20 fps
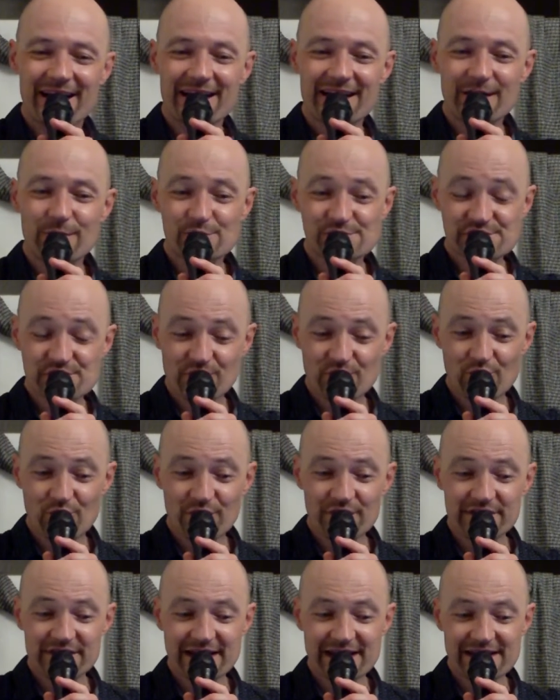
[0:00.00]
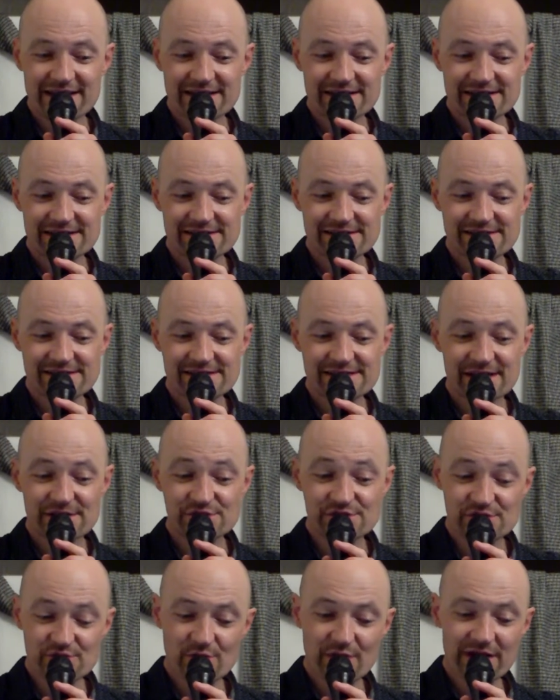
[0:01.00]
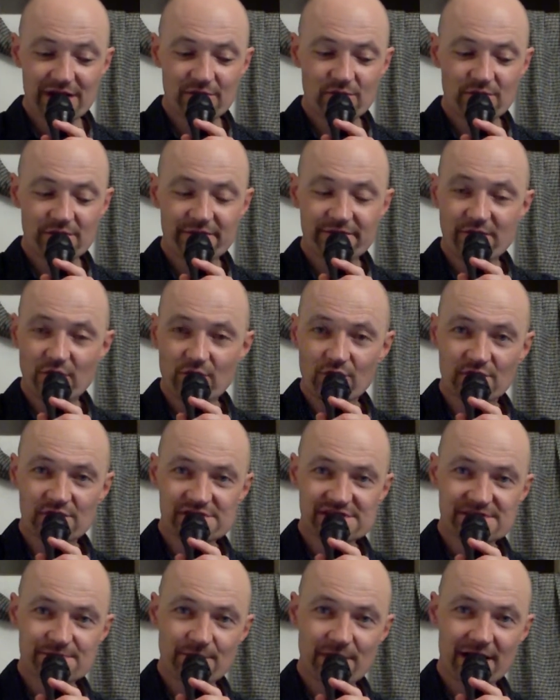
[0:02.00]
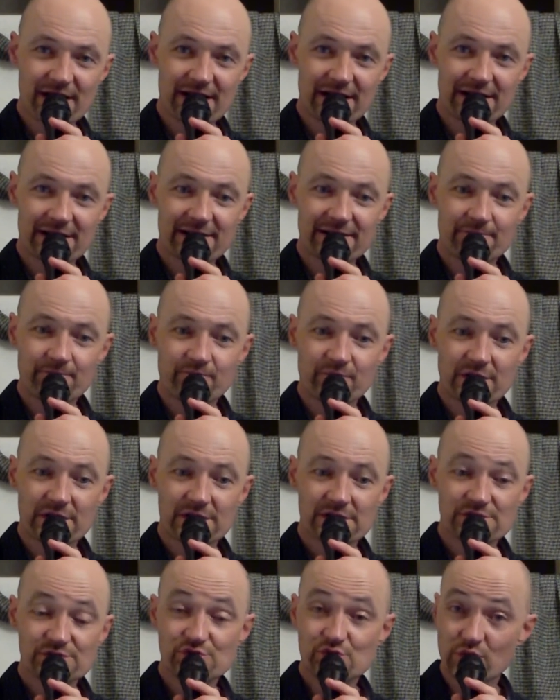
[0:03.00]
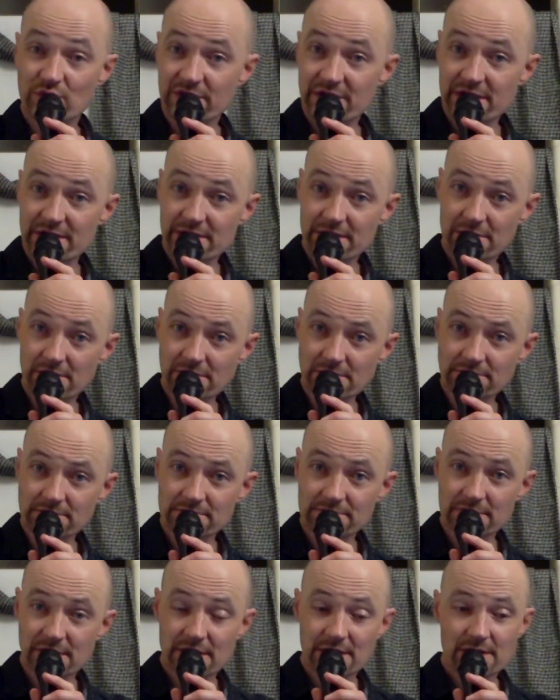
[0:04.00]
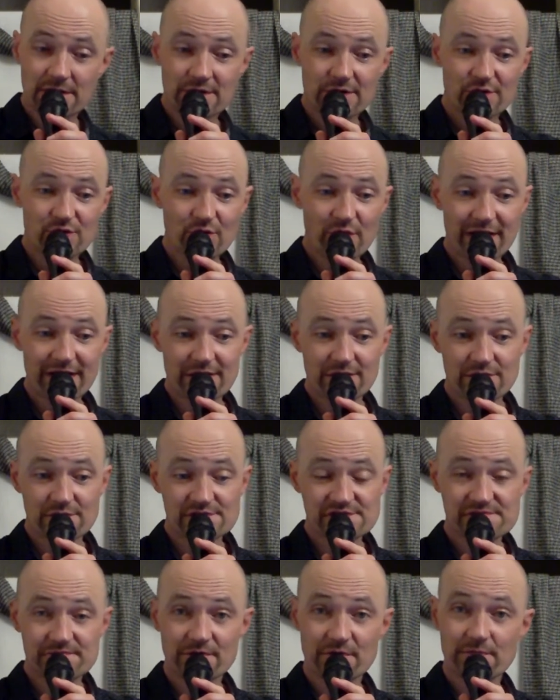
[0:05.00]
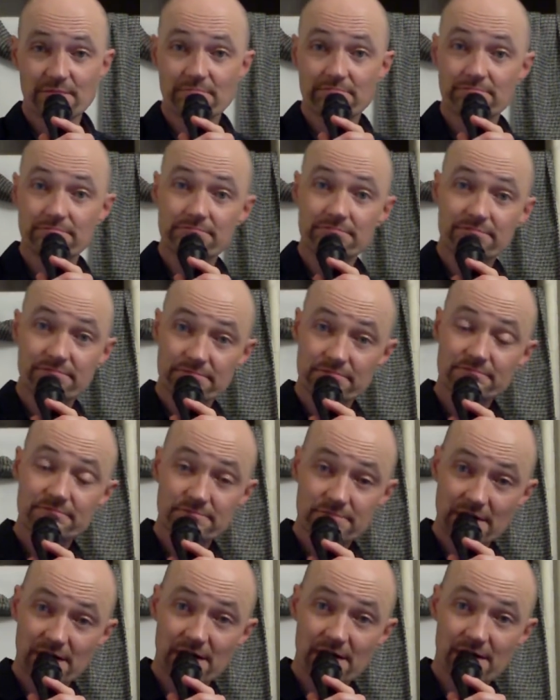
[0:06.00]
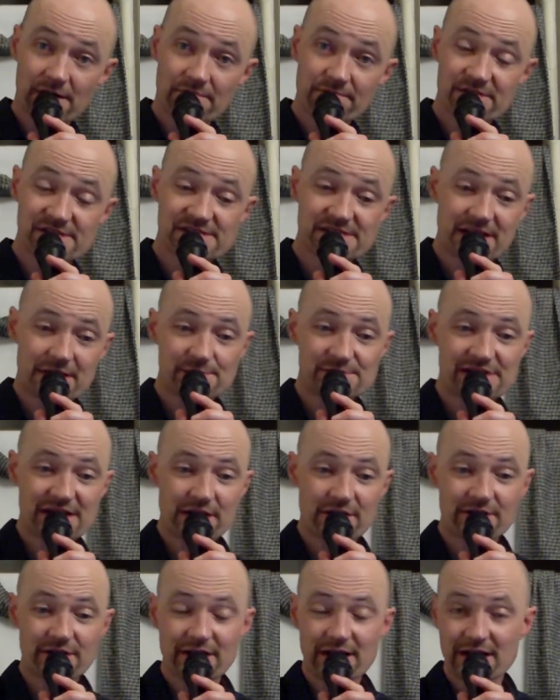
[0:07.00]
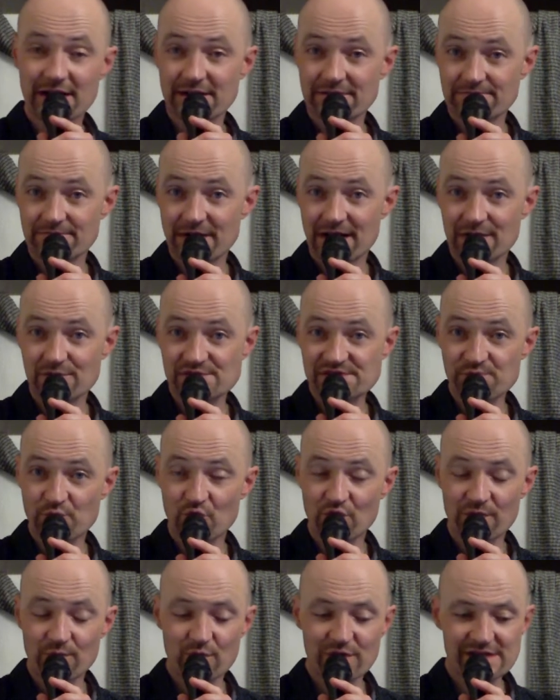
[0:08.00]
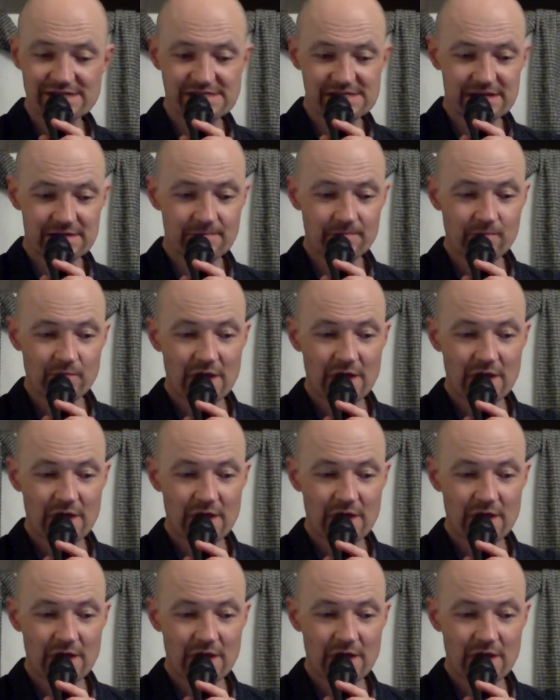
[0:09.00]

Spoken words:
it was recorded as a duet with vocals by Jordan Hill, who hails from the same town that I was born and raised in,